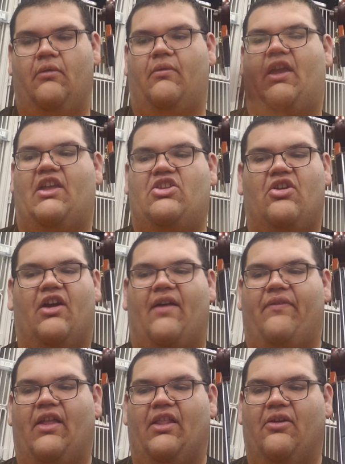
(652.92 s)
Right? You don't
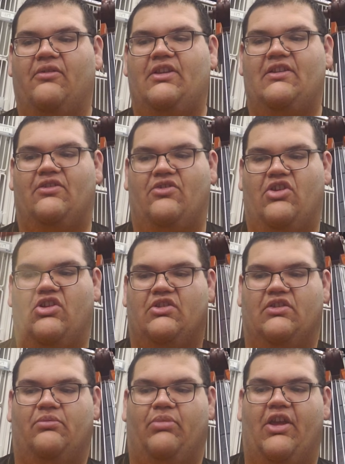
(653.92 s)
have that low D, so you can
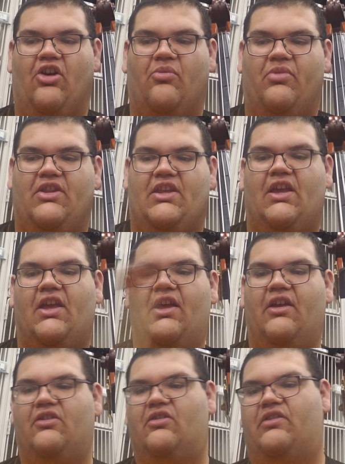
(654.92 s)
just play open D.
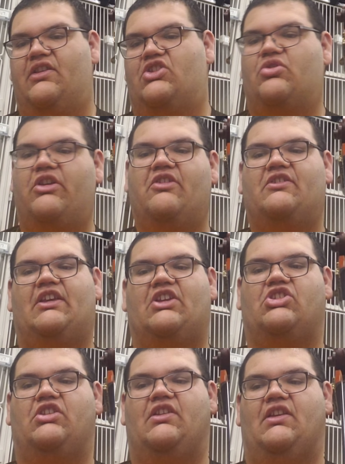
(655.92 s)
So the trio
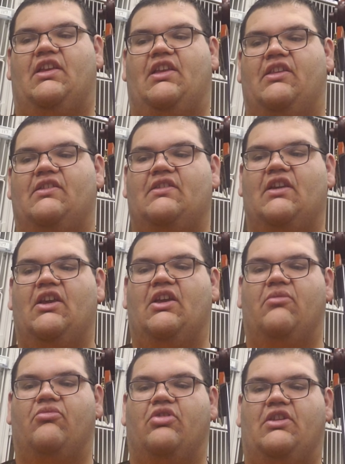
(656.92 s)
section is
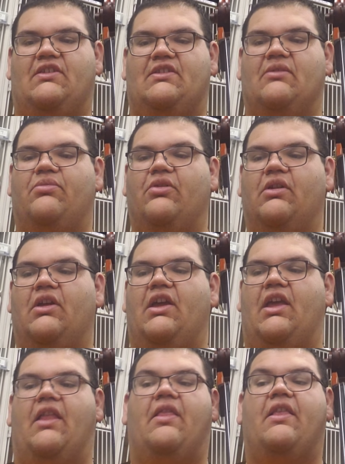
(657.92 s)
pretty simple.
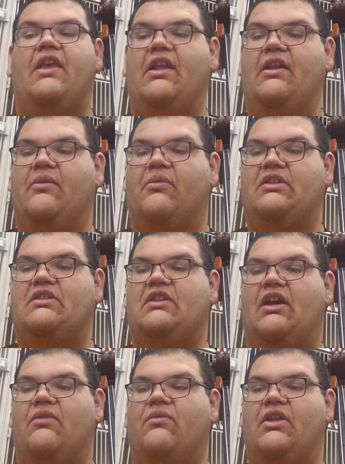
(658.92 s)
And then what's
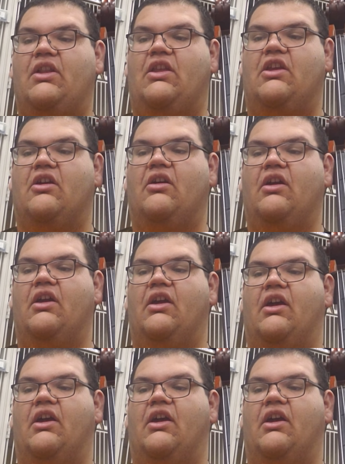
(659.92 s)
not written here,